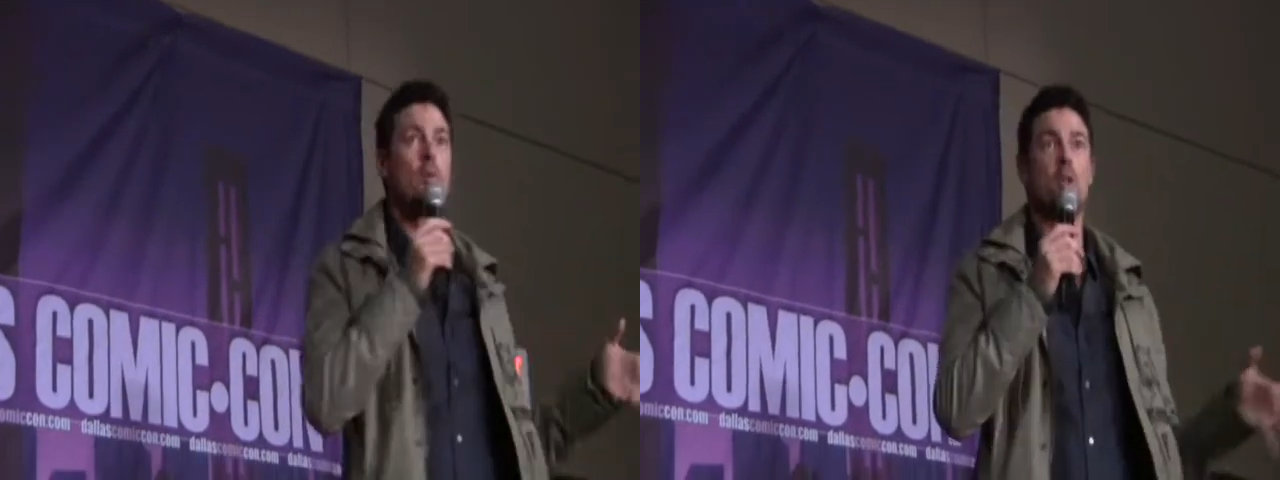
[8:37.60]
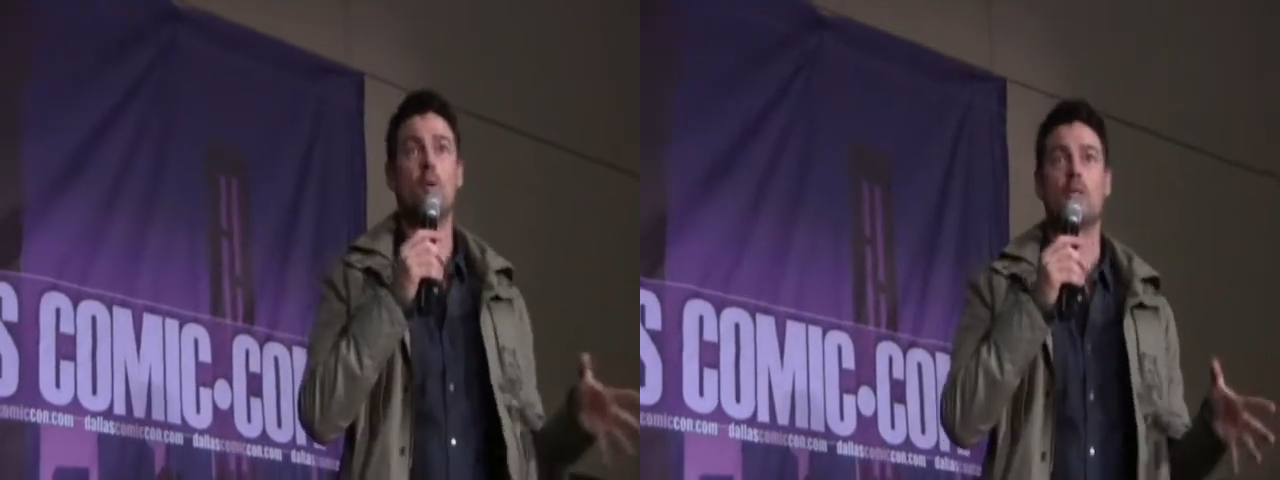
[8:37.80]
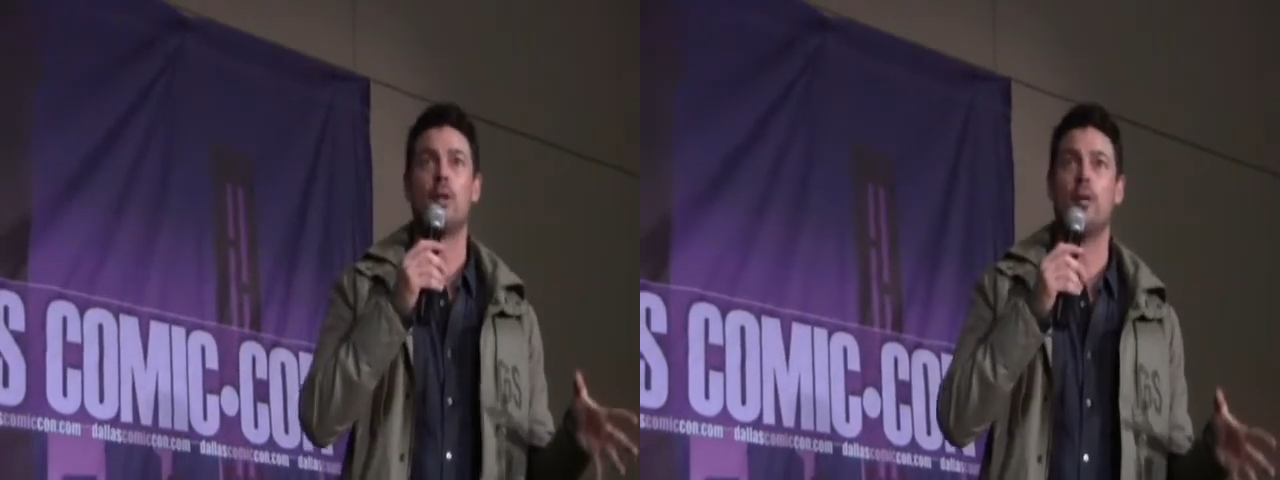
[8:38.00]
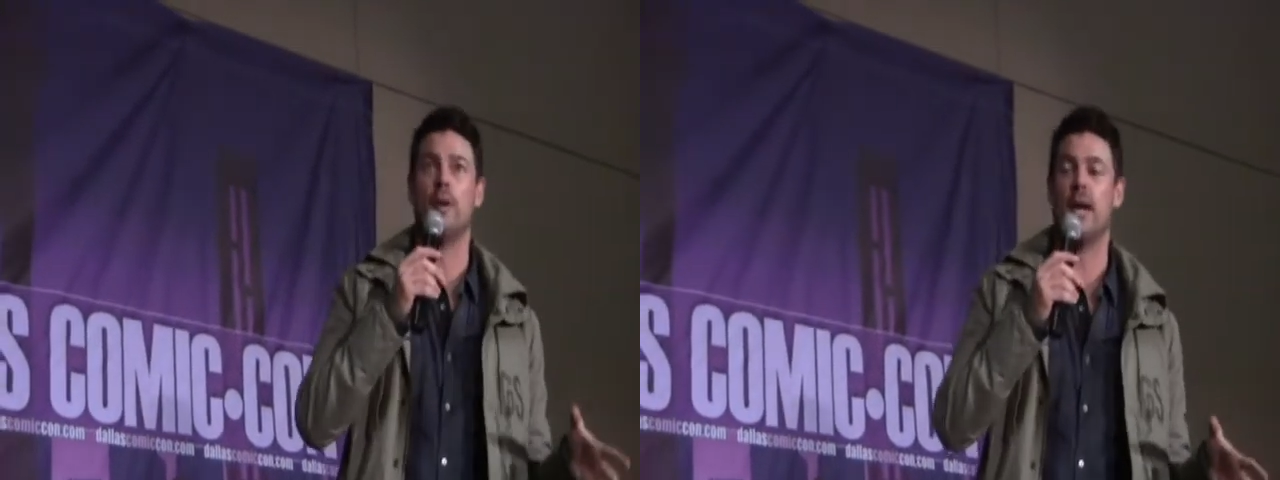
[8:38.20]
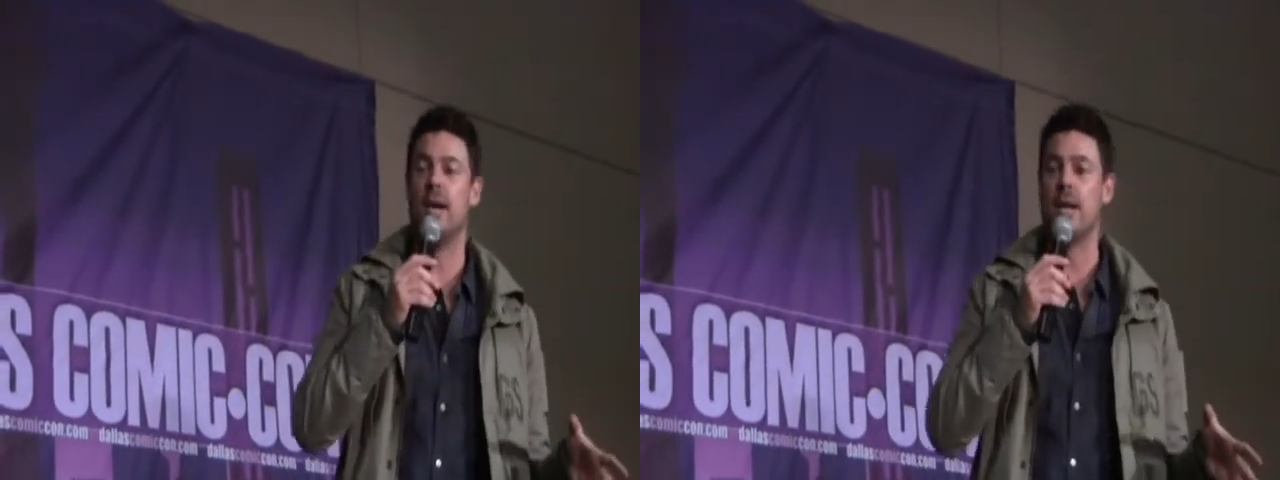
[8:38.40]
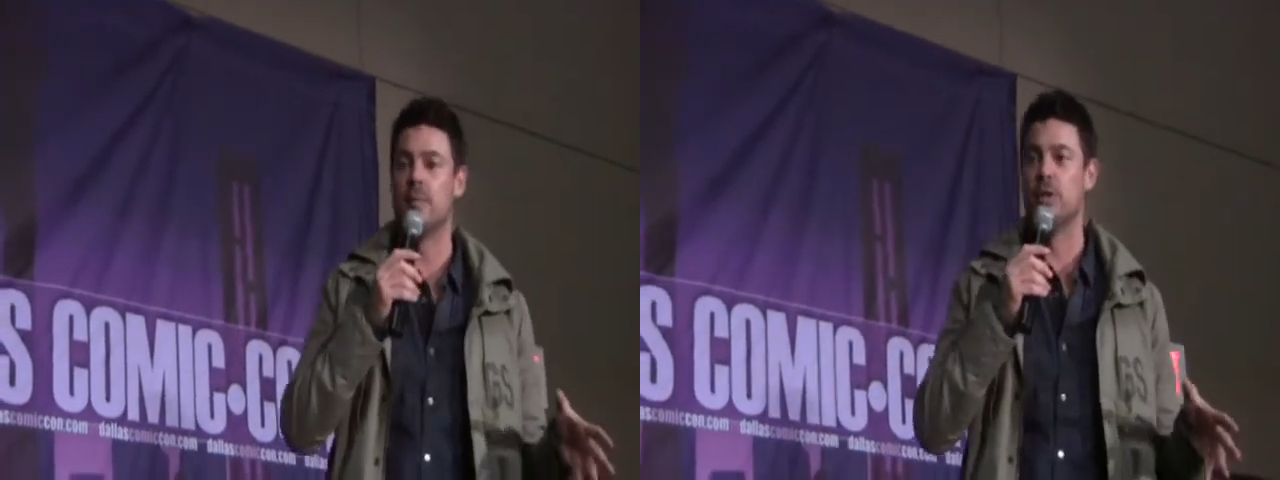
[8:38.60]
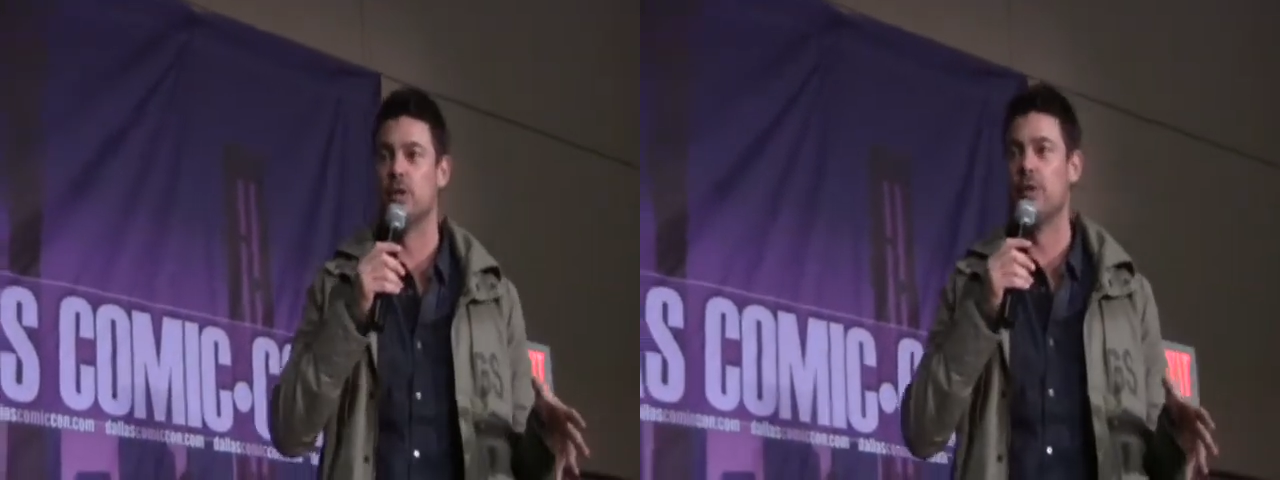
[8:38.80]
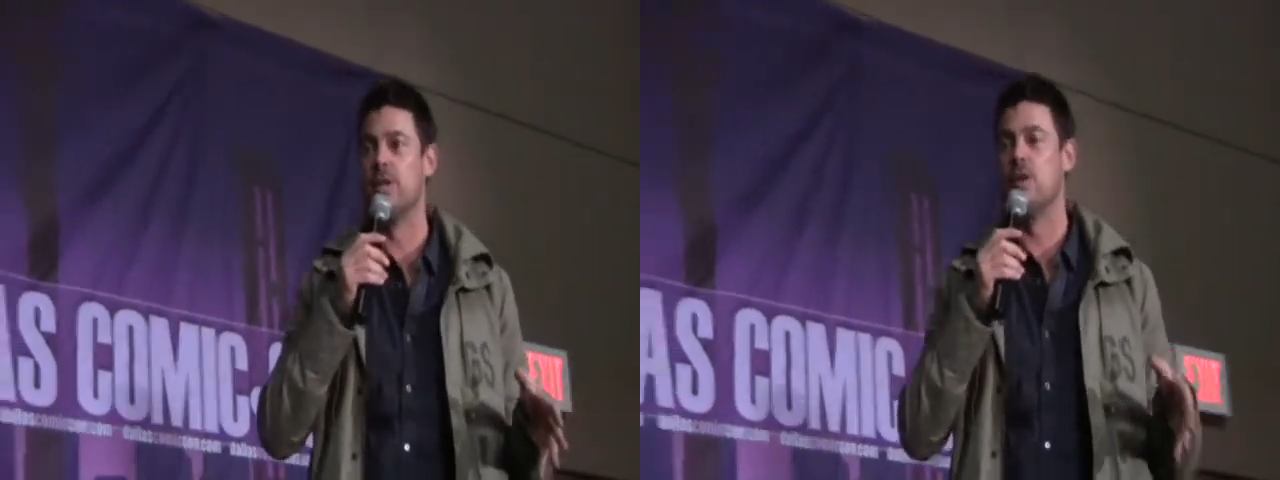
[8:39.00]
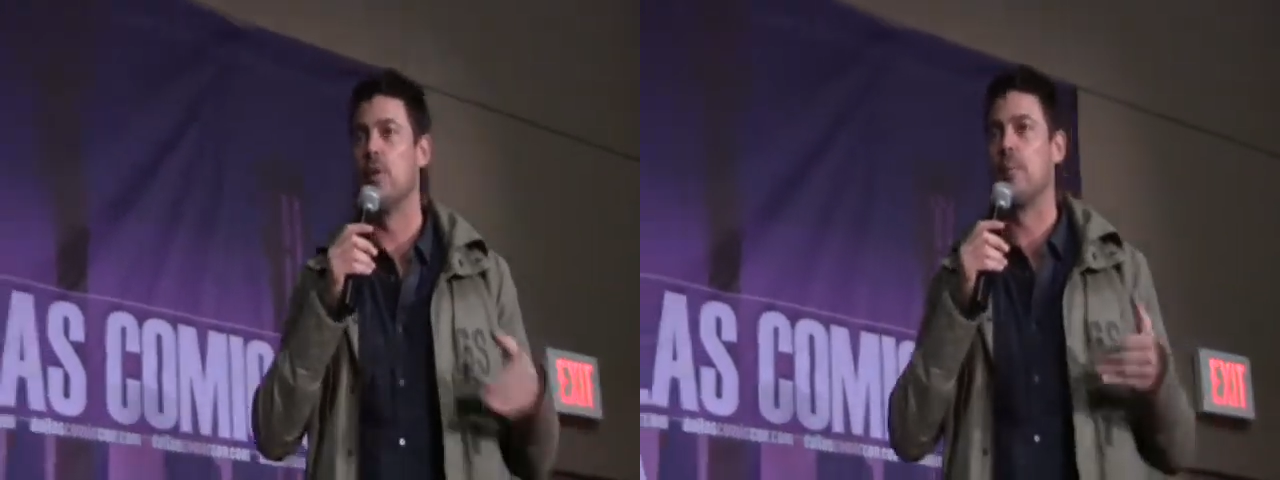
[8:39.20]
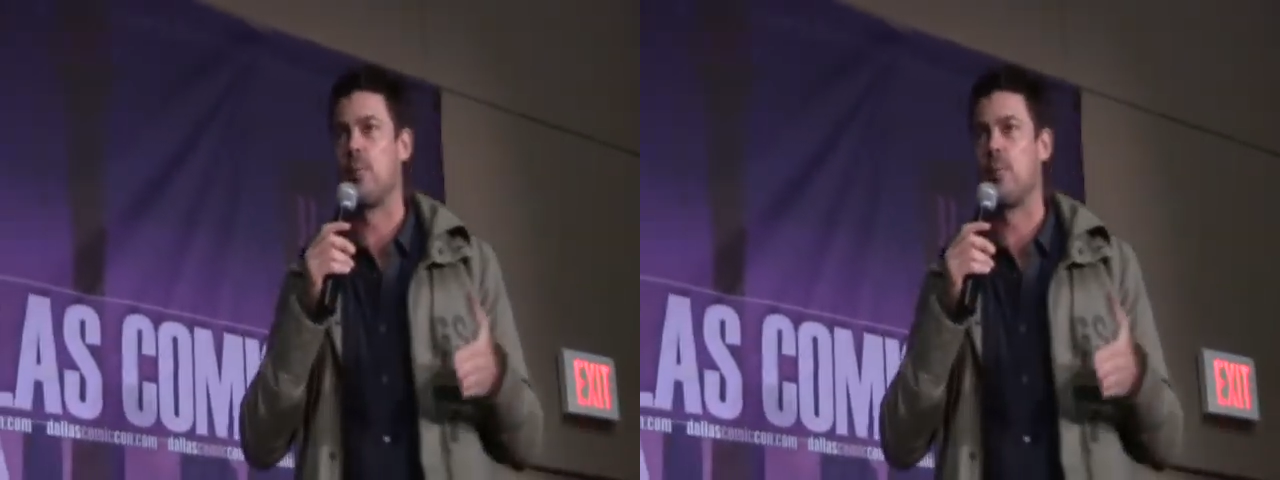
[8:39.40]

was also in Madrid doing